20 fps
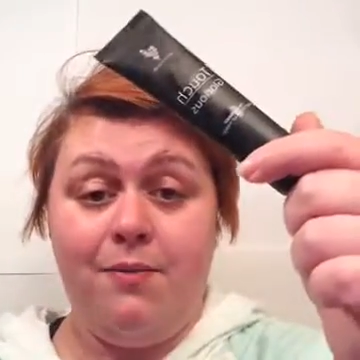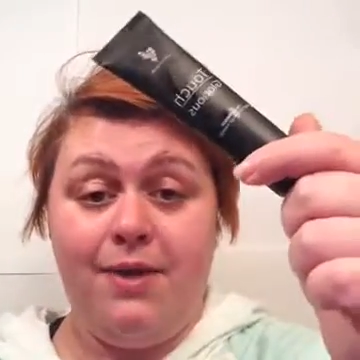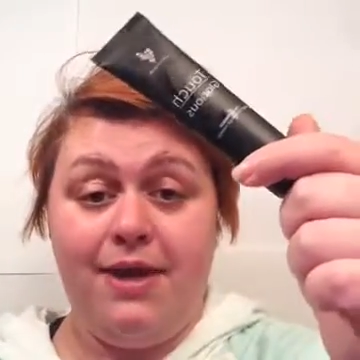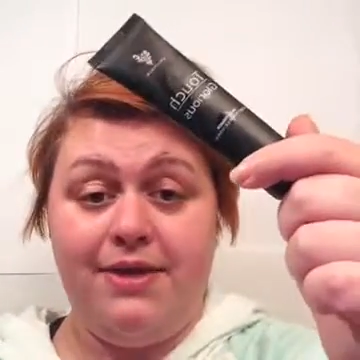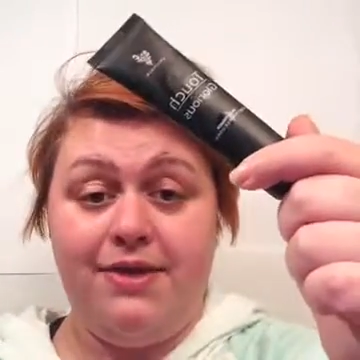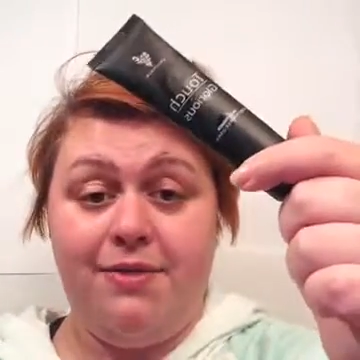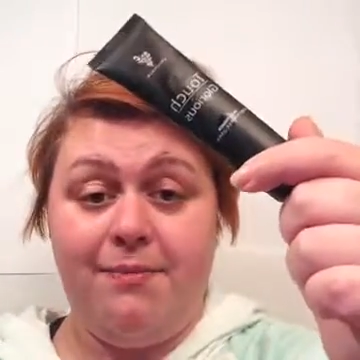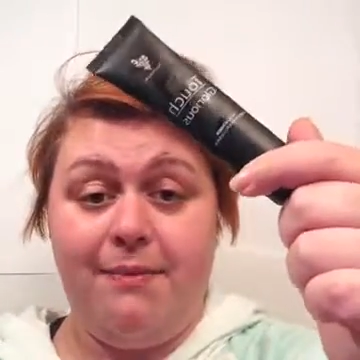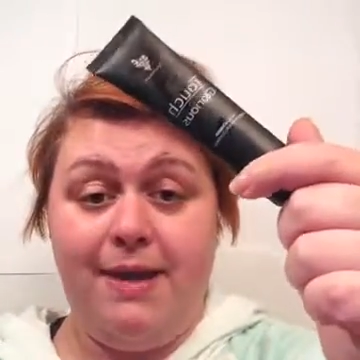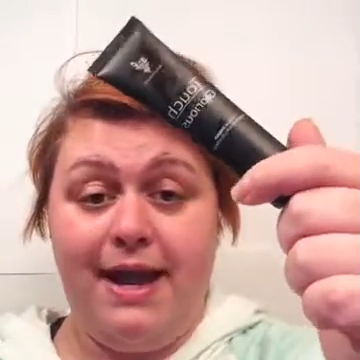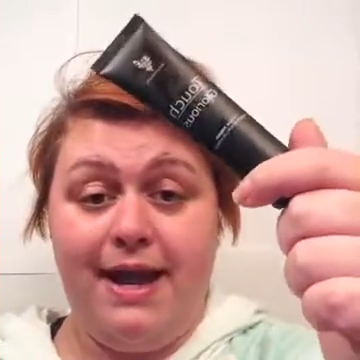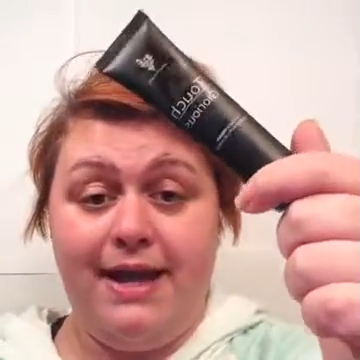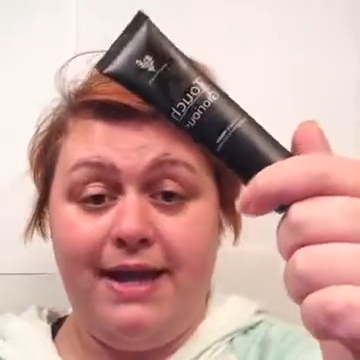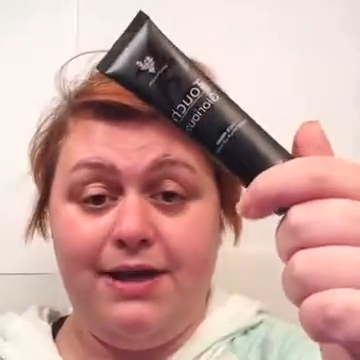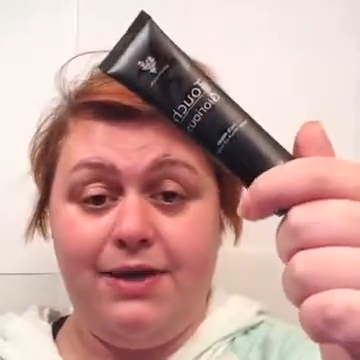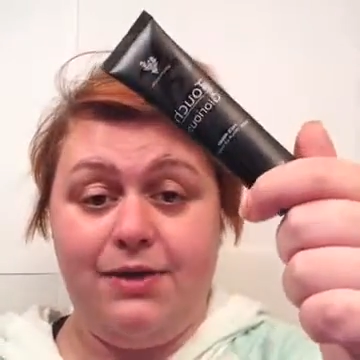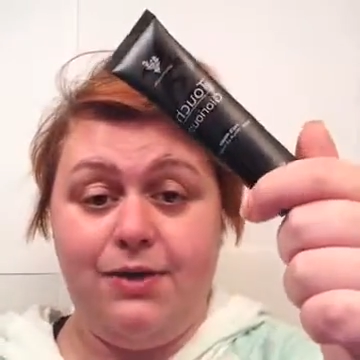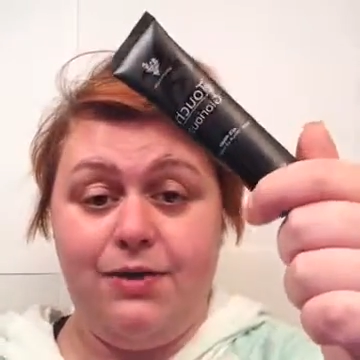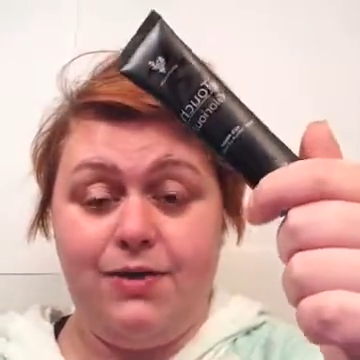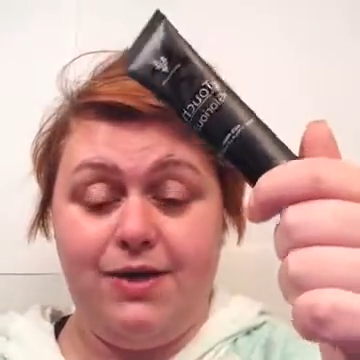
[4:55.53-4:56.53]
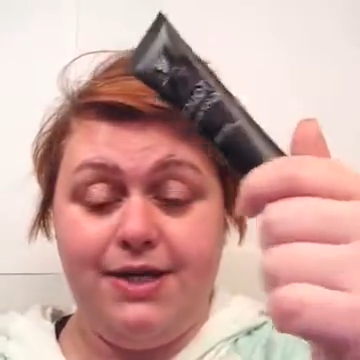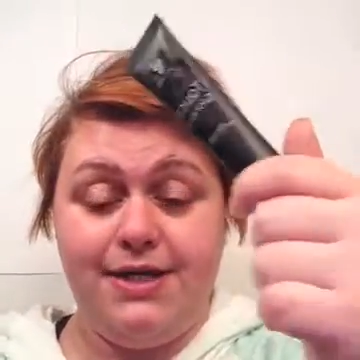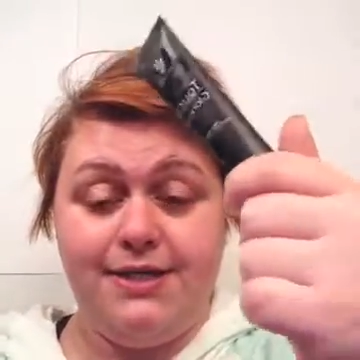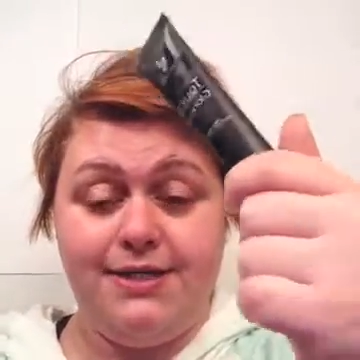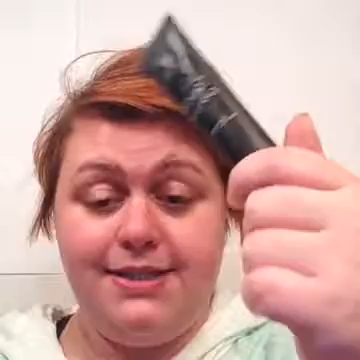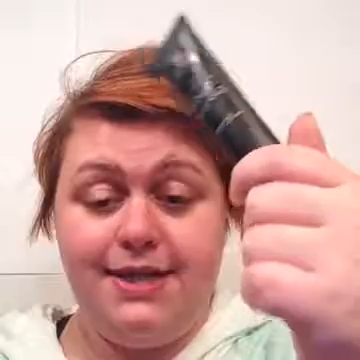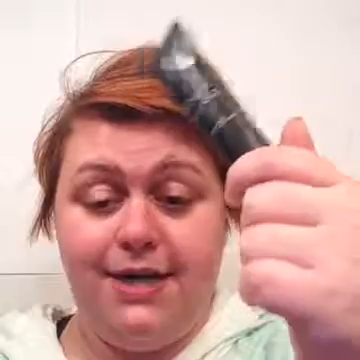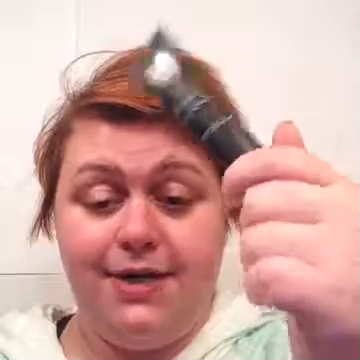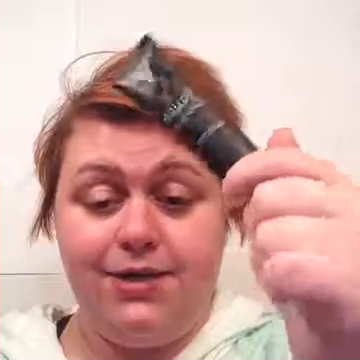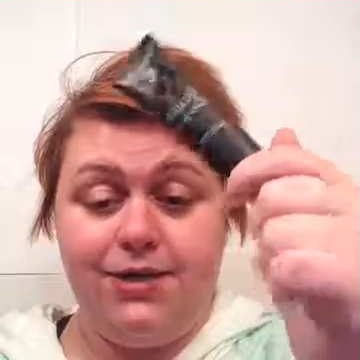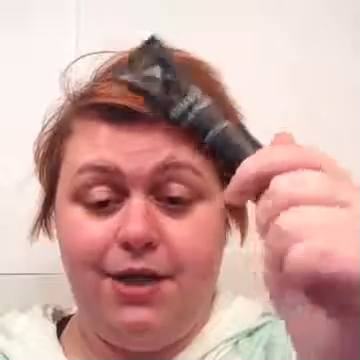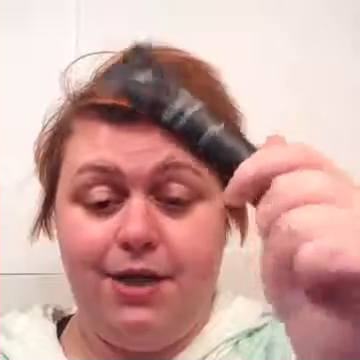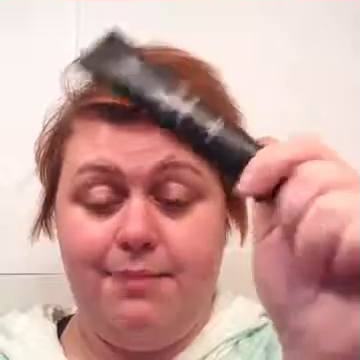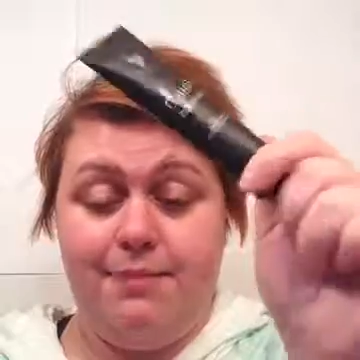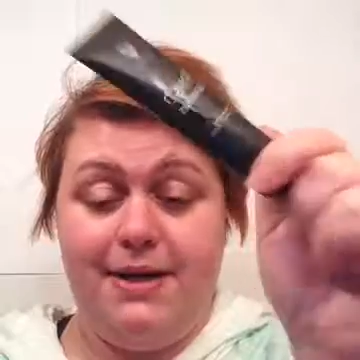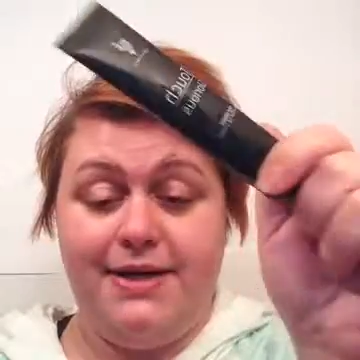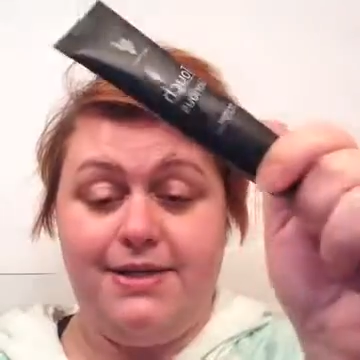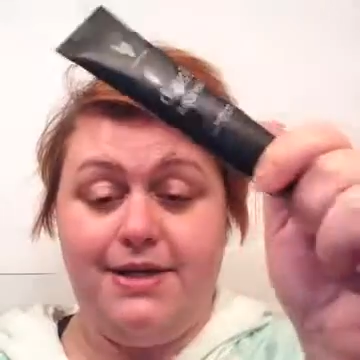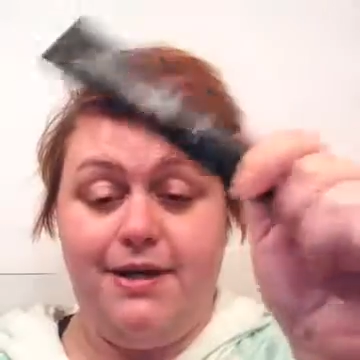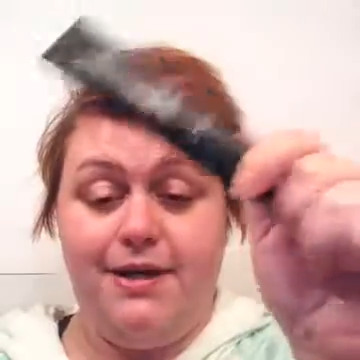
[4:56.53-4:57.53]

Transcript: with my glorious touch or my